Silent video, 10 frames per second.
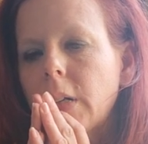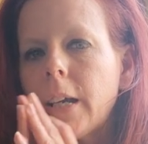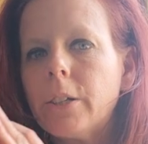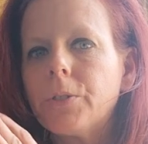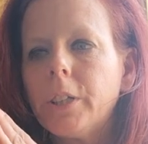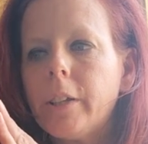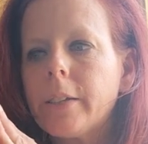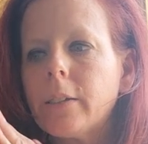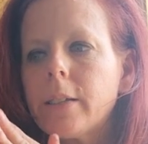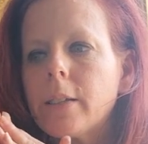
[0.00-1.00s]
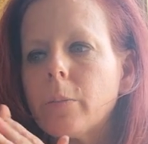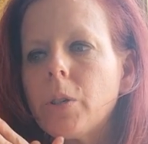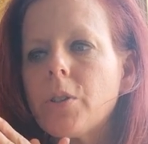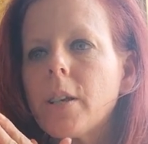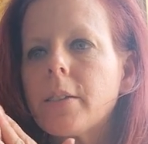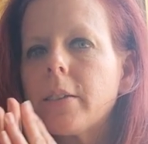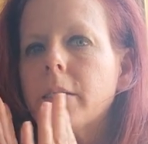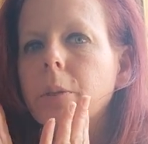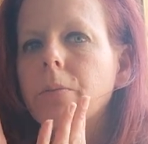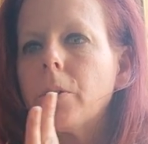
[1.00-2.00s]
don't really like to listen to music because I like
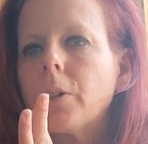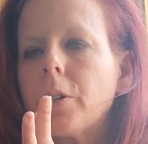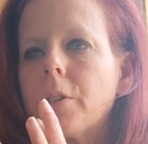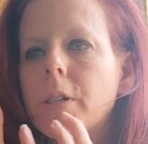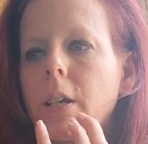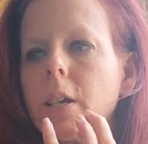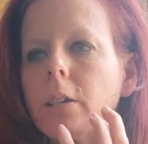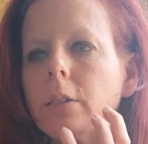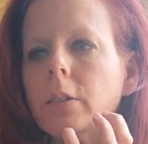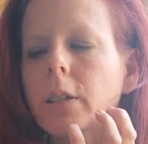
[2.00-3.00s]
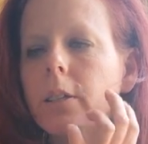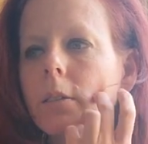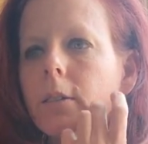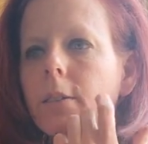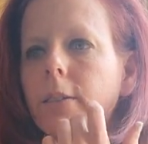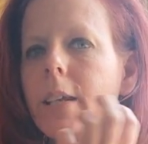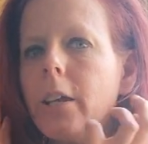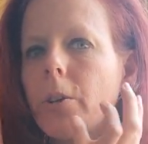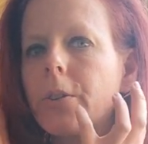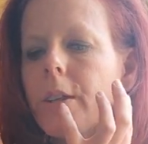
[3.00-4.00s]
to be focused and
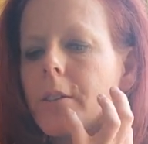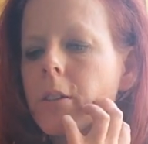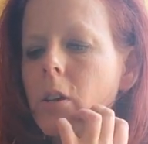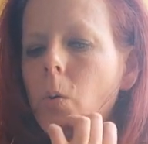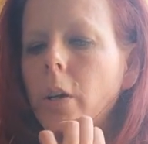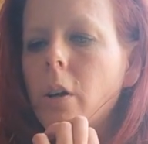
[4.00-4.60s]
hear things that's going